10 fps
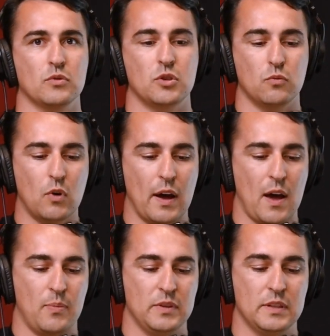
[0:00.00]
So what
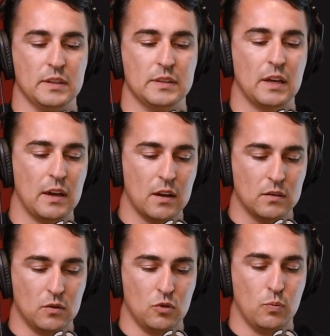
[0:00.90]
happens is
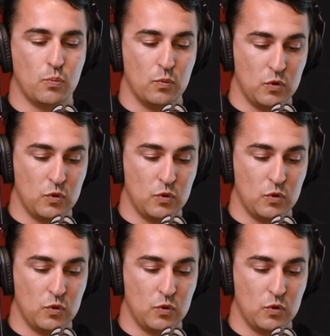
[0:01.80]
you